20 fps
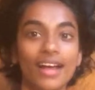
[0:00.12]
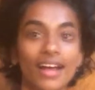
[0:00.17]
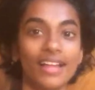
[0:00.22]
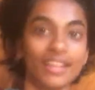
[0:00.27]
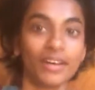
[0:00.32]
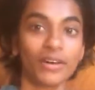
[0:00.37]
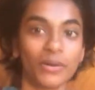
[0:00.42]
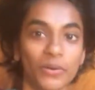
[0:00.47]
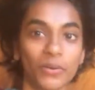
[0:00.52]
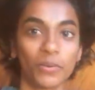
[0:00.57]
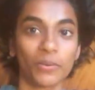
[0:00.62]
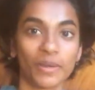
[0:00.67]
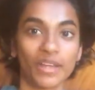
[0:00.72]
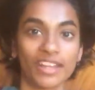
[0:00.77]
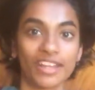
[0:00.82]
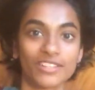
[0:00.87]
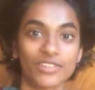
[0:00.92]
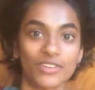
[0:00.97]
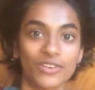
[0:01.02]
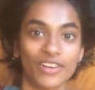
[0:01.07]
Hello,
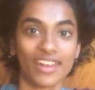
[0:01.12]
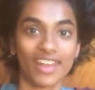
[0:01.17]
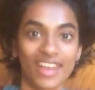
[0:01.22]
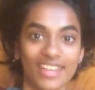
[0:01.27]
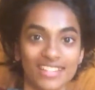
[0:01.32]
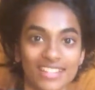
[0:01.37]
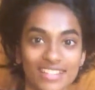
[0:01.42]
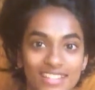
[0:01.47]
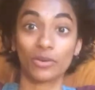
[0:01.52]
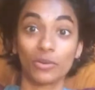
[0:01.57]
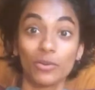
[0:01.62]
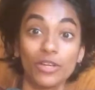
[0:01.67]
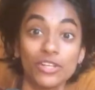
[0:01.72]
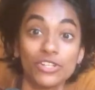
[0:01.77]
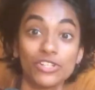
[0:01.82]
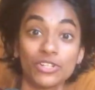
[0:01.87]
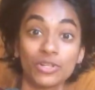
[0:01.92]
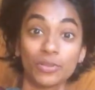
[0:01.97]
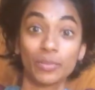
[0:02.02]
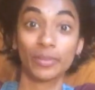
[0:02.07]
internet! The
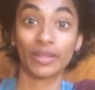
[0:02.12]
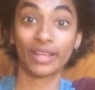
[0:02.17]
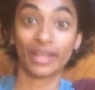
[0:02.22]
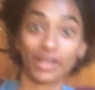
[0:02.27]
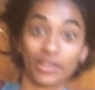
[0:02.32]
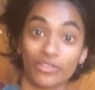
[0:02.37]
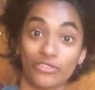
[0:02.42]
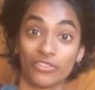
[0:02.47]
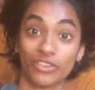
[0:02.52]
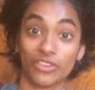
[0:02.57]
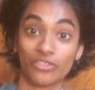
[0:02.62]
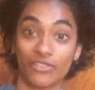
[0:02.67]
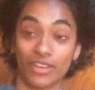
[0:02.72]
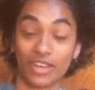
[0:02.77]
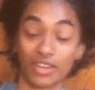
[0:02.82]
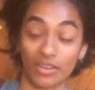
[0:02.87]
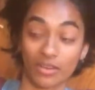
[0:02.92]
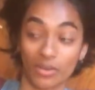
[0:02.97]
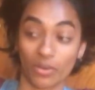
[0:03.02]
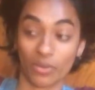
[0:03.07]
original plan for the
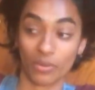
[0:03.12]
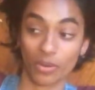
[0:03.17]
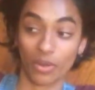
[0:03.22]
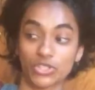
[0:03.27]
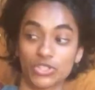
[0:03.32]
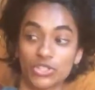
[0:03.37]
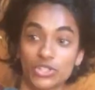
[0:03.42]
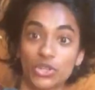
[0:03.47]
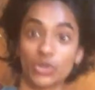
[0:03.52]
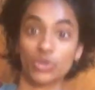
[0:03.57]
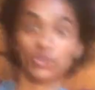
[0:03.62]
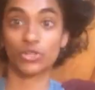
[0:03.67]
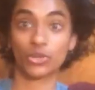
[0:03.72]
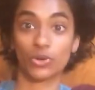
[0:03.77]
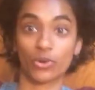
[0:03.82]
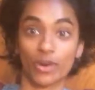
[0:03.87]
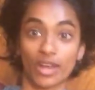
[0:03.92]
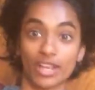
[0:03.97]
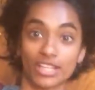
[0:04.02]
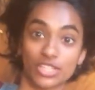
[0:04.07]
video was to go to
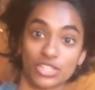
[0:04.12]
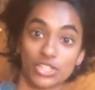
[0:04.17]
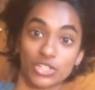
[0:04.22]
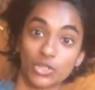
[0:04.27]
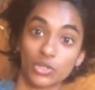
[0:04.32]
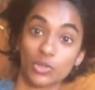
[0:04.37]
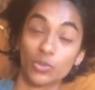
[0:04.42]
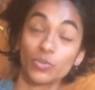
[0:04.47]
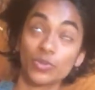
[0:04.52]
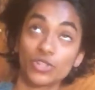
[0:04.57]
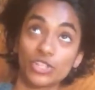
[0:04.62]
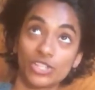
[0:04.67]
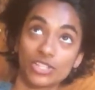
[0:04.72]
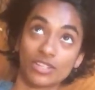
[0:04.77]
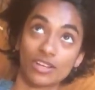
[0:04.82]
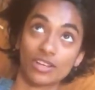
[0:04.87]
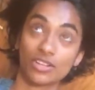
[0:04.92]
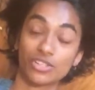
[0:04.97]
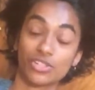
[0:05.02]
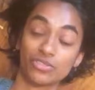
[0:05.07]
Grant's tomb, which is
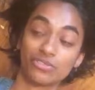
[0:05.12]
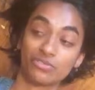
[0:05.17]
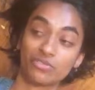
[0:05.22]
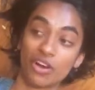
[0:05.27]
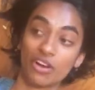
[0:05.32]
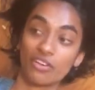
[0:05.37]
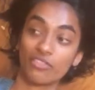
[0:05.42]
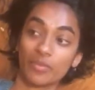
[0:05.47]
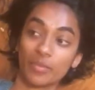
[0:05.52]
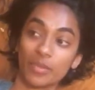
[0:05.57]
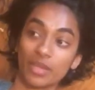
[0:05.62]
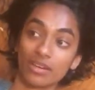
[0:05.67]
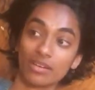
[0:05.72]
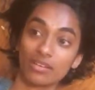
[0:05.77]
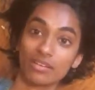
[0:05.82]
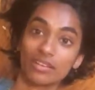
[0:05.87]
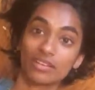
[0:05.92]
not too far from here.